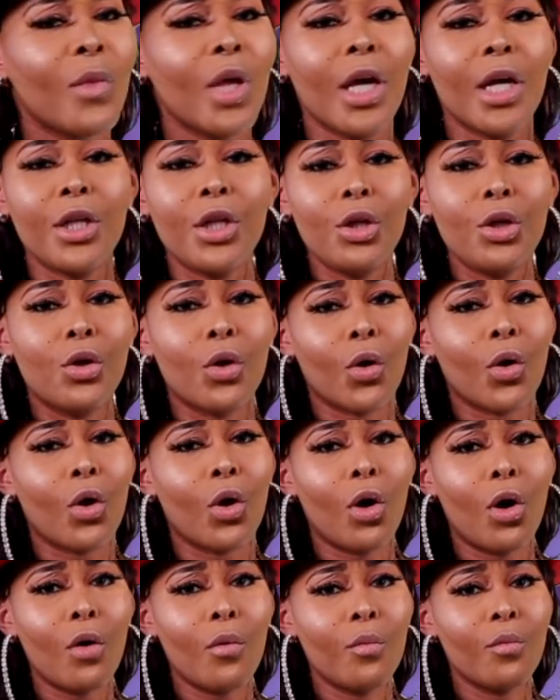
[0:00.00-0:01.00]
Any
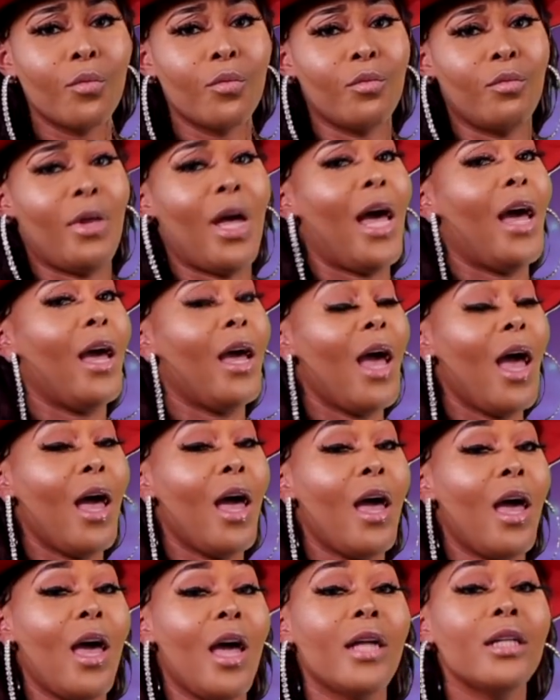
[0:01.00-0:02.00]
girl that
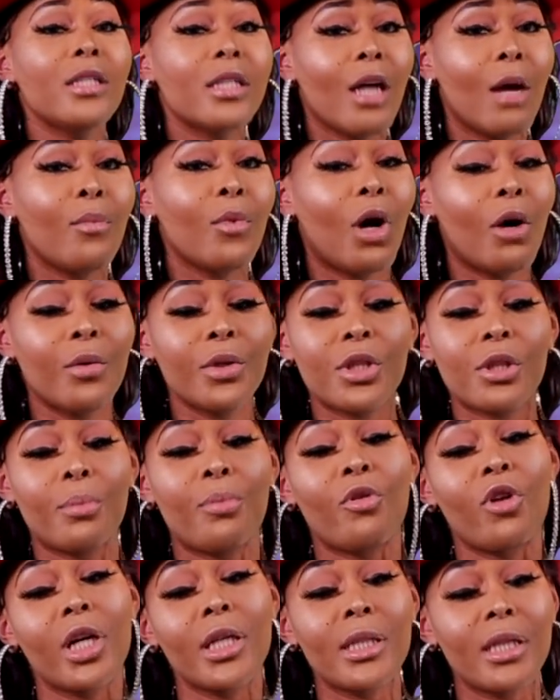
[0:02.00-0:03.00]
ends up going to
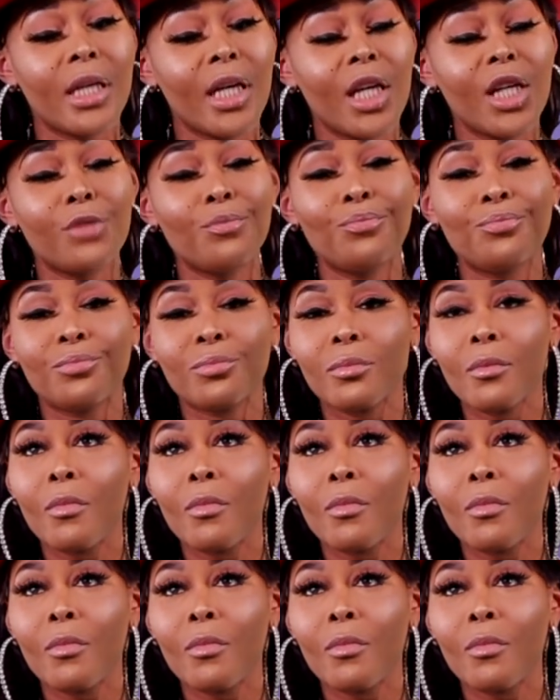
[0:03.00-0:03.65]
prison,